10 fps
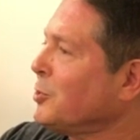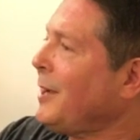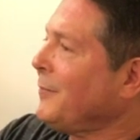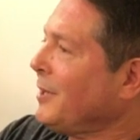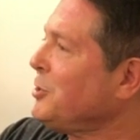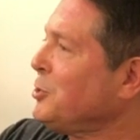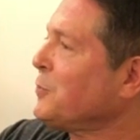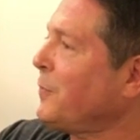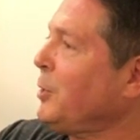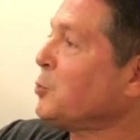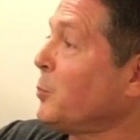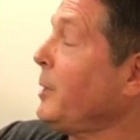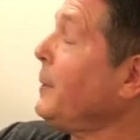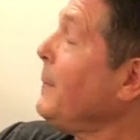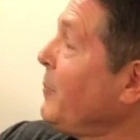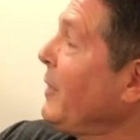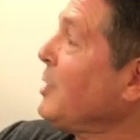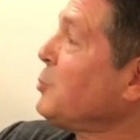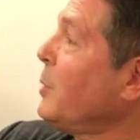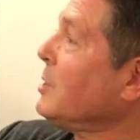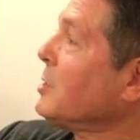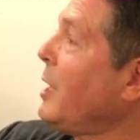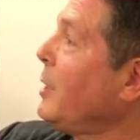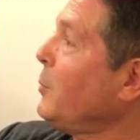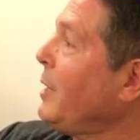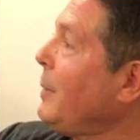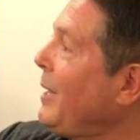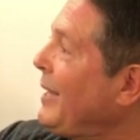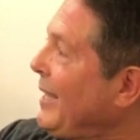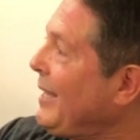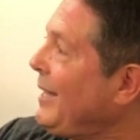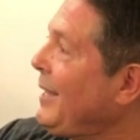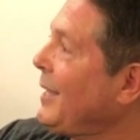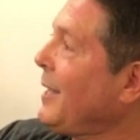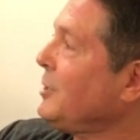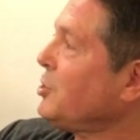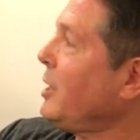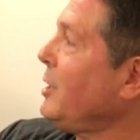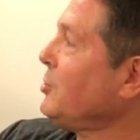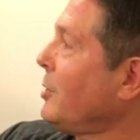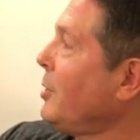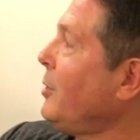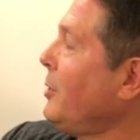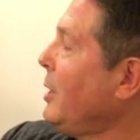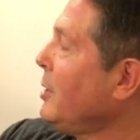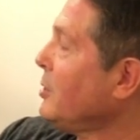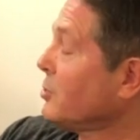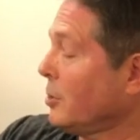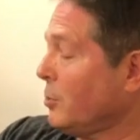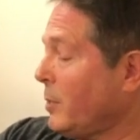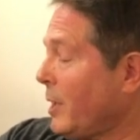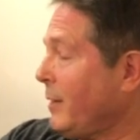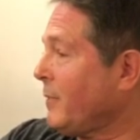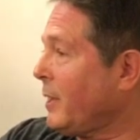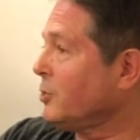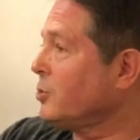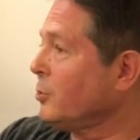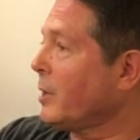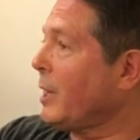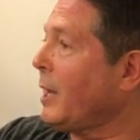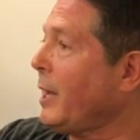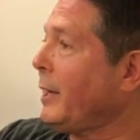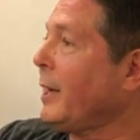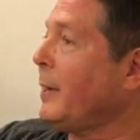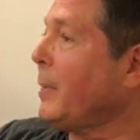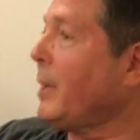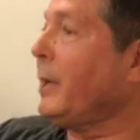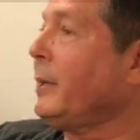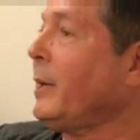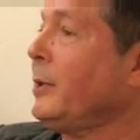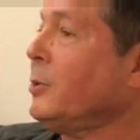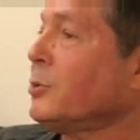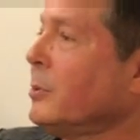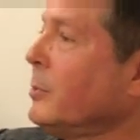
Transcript: to driving it. It just feels weird. That's what it's like when they make any kind of change at all. So when I find a shoe that I like, I used to